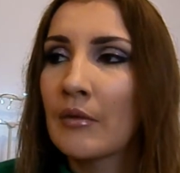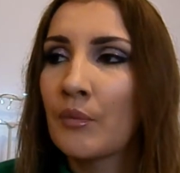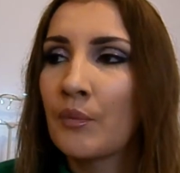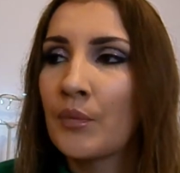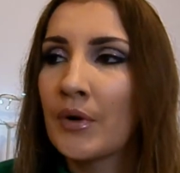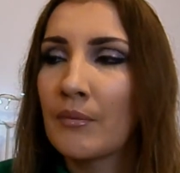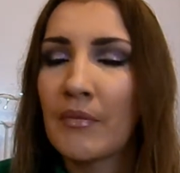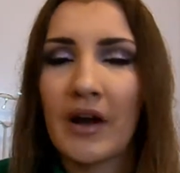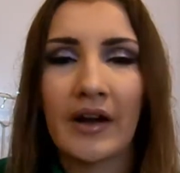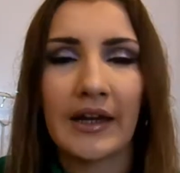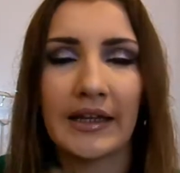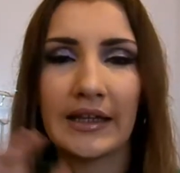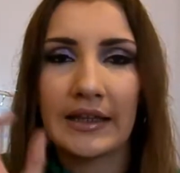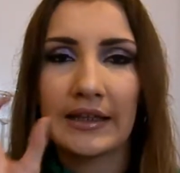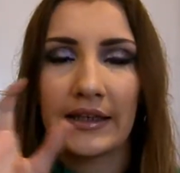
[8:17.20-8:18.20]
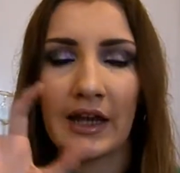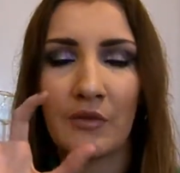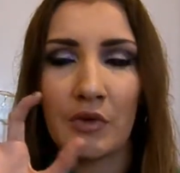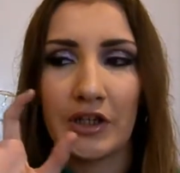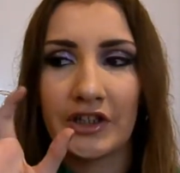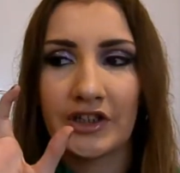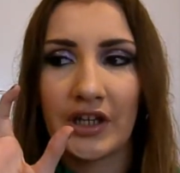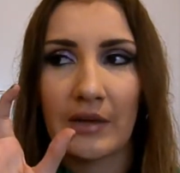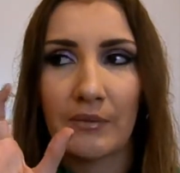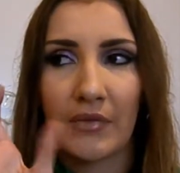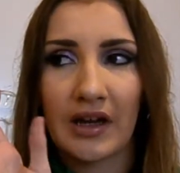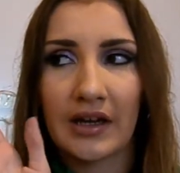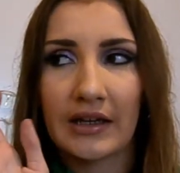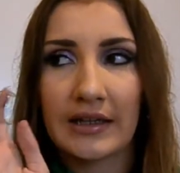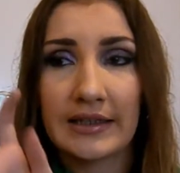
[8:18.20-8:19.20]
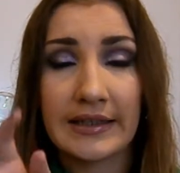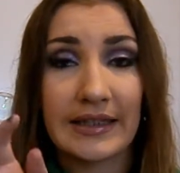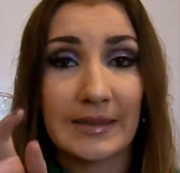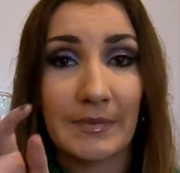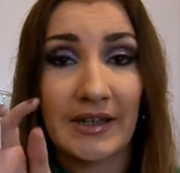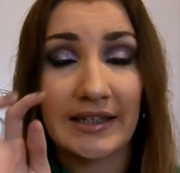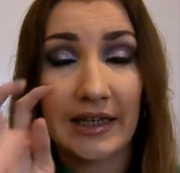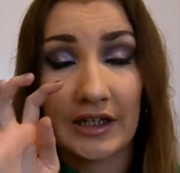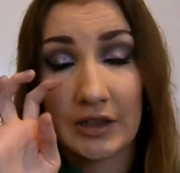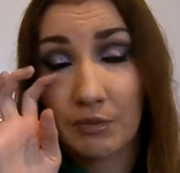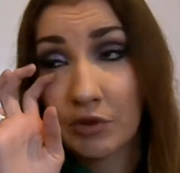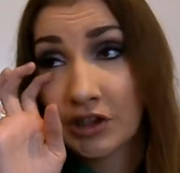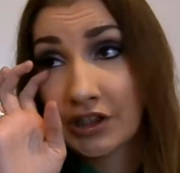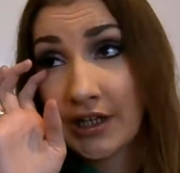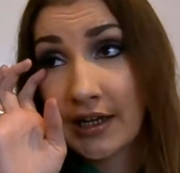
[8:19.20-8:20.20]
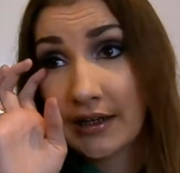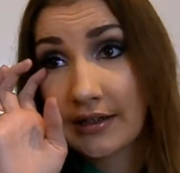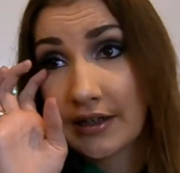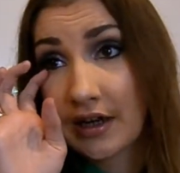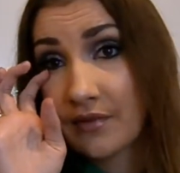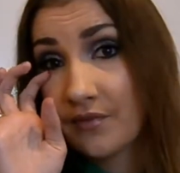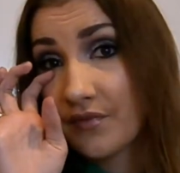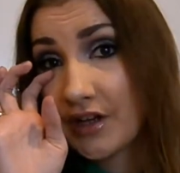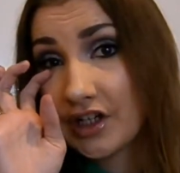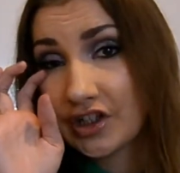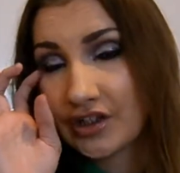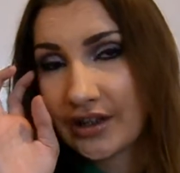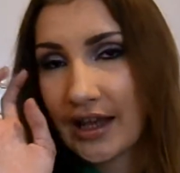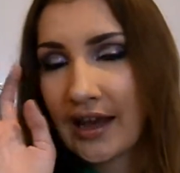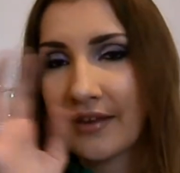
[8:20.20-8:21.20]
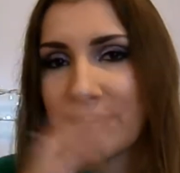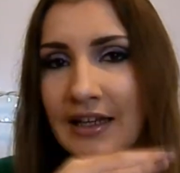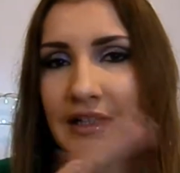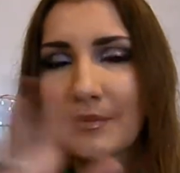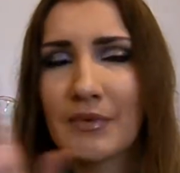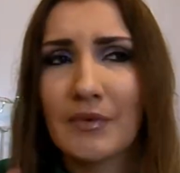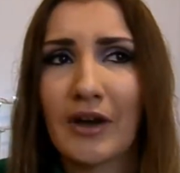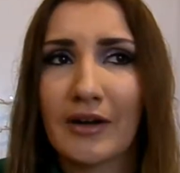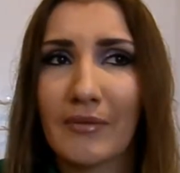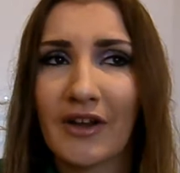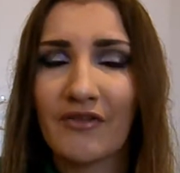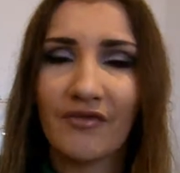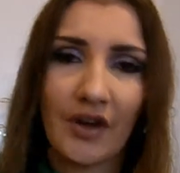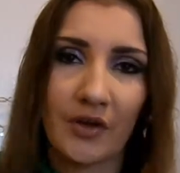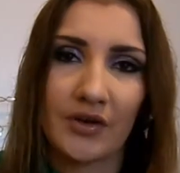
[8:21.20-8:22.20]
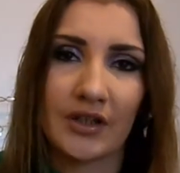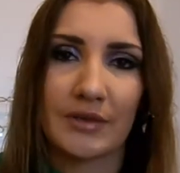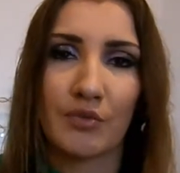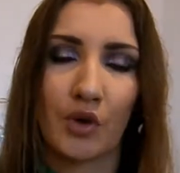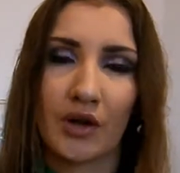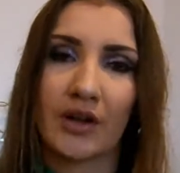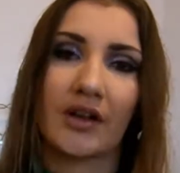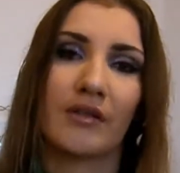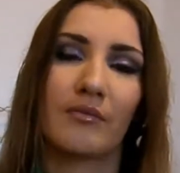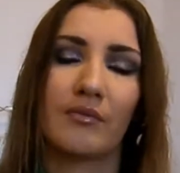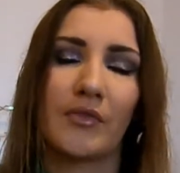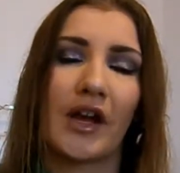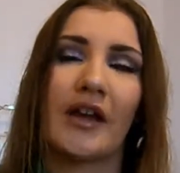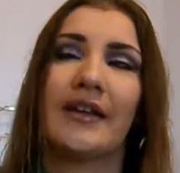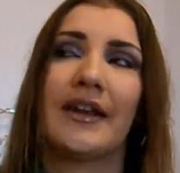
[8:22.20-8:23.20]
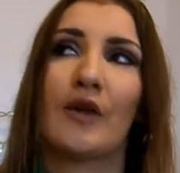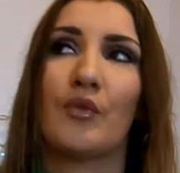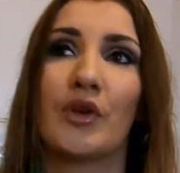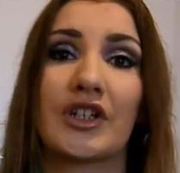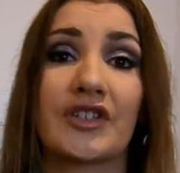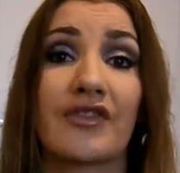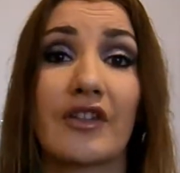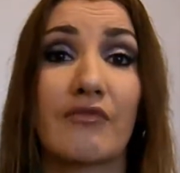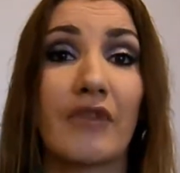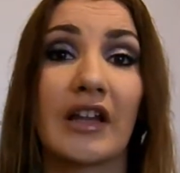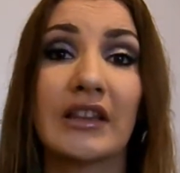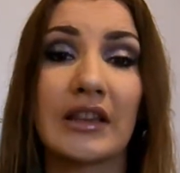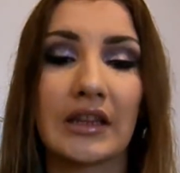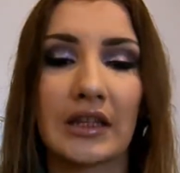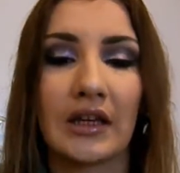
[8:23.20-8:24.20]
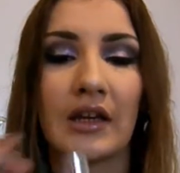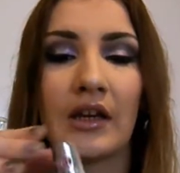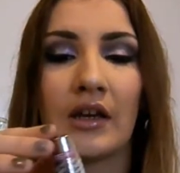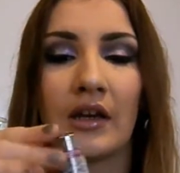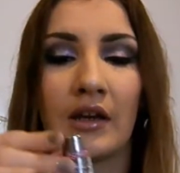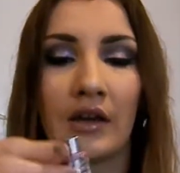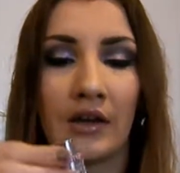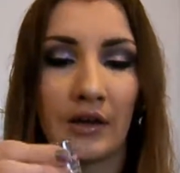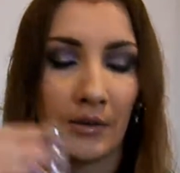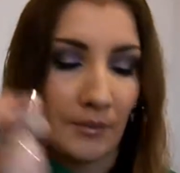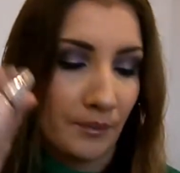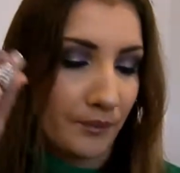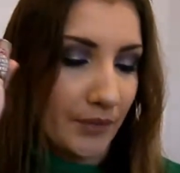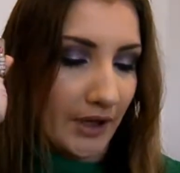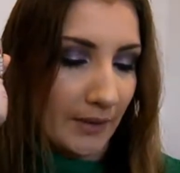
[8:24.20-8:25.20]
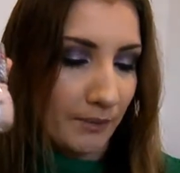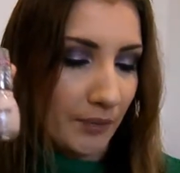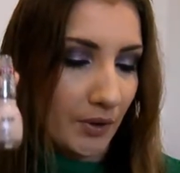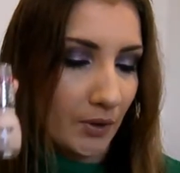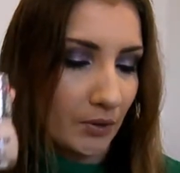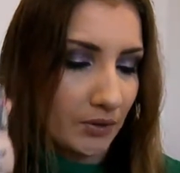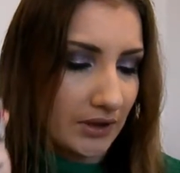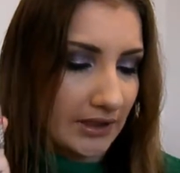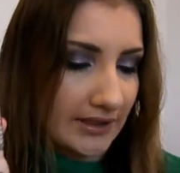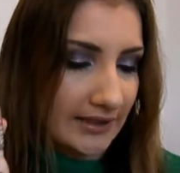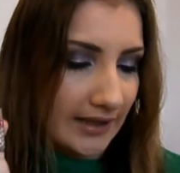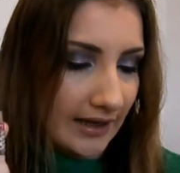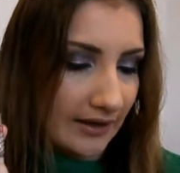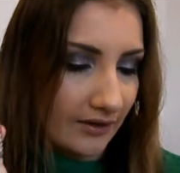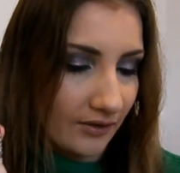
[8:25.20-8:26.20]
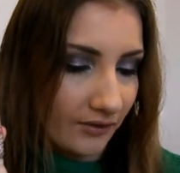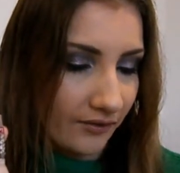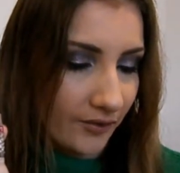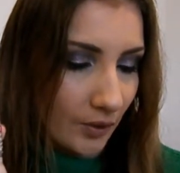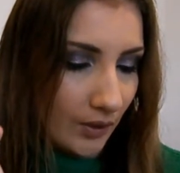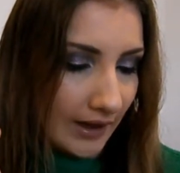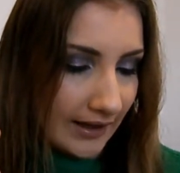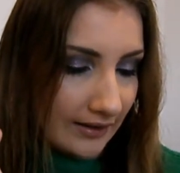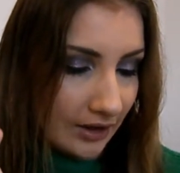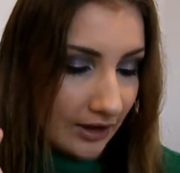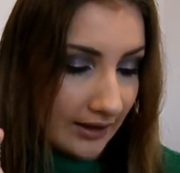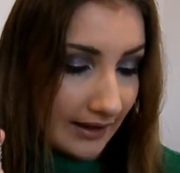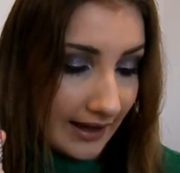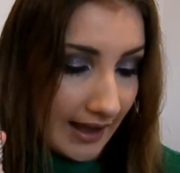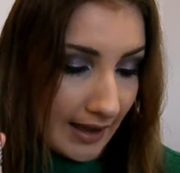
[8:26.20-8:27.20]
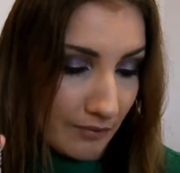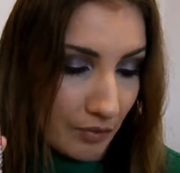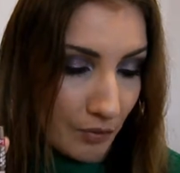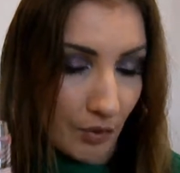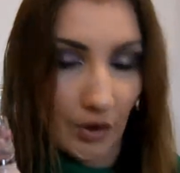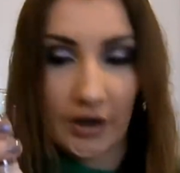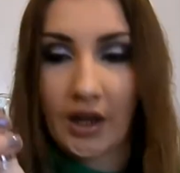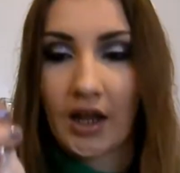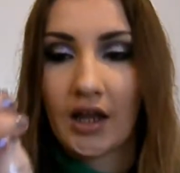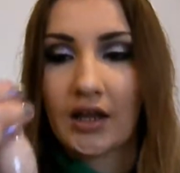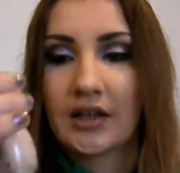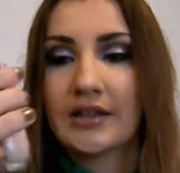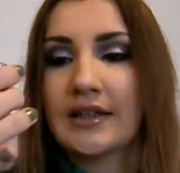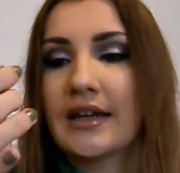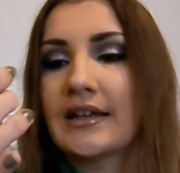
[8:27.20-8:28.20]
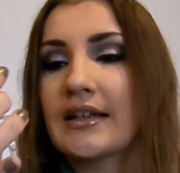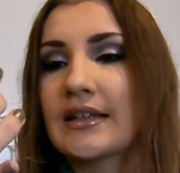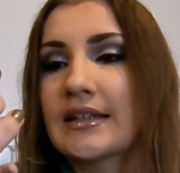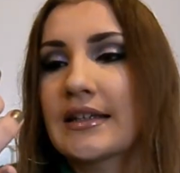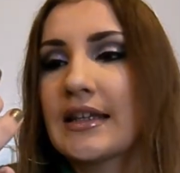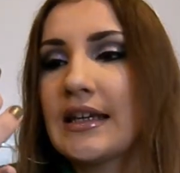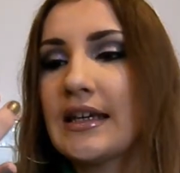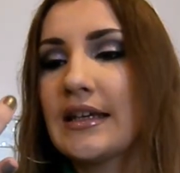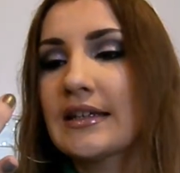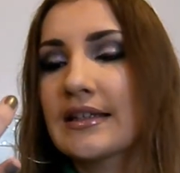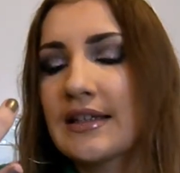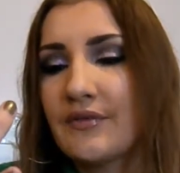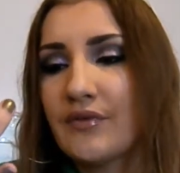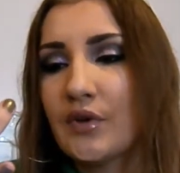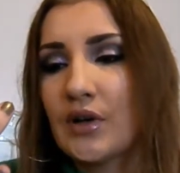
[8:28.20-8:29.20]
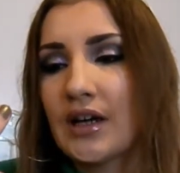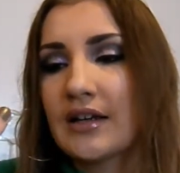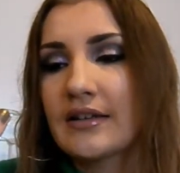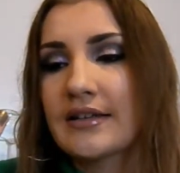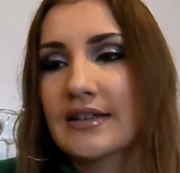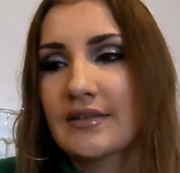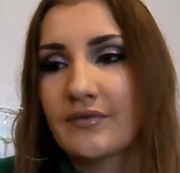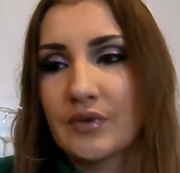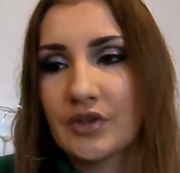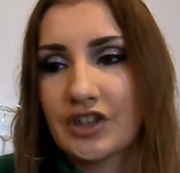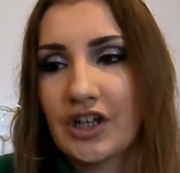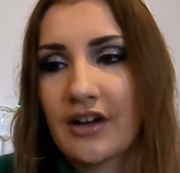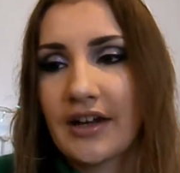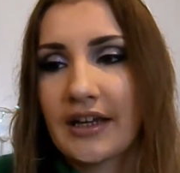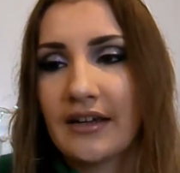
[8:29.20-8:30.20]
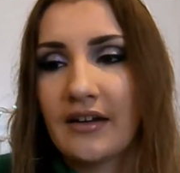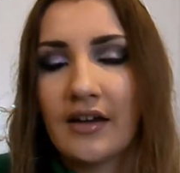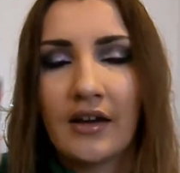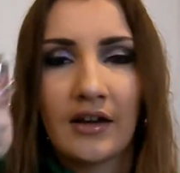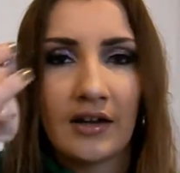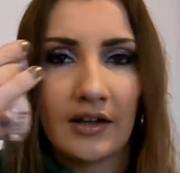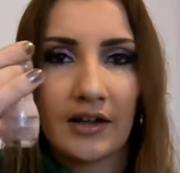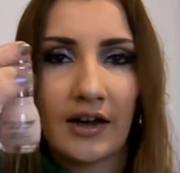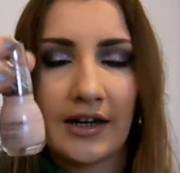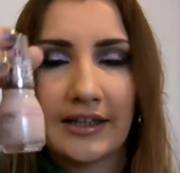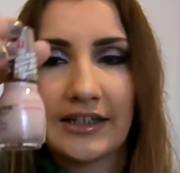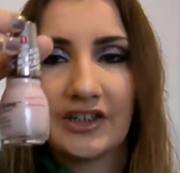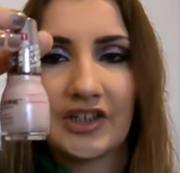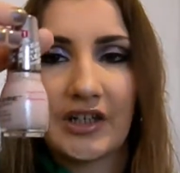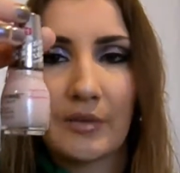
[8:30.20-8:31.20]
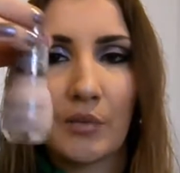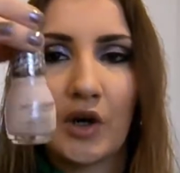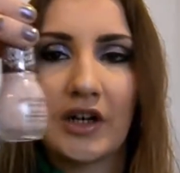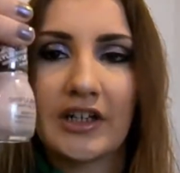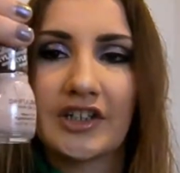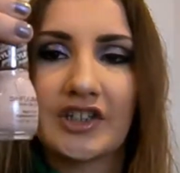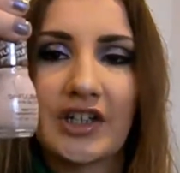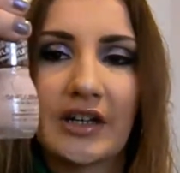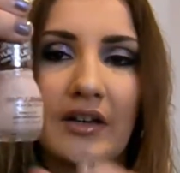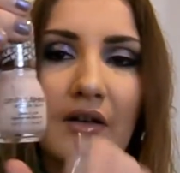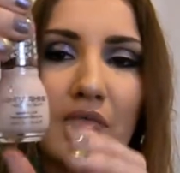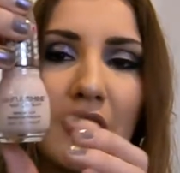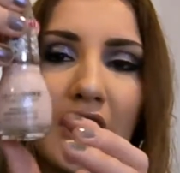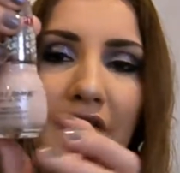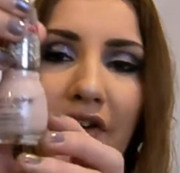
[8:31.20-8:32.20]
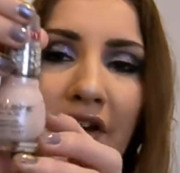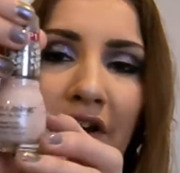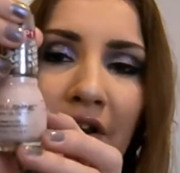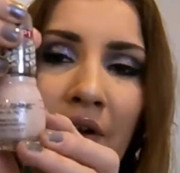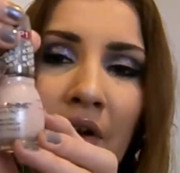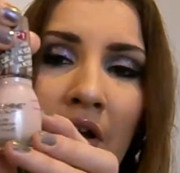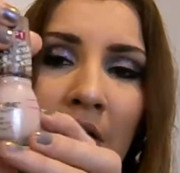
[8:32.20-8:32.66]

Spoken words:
but my nail polish in my 6 by Santa project, I finished that. That's been kind of my focus product, nail polish for the month. But I pulled this in for a Collab product, and it's the Sinful Colours Sinful Shine Kylie Jenner polish in Commando.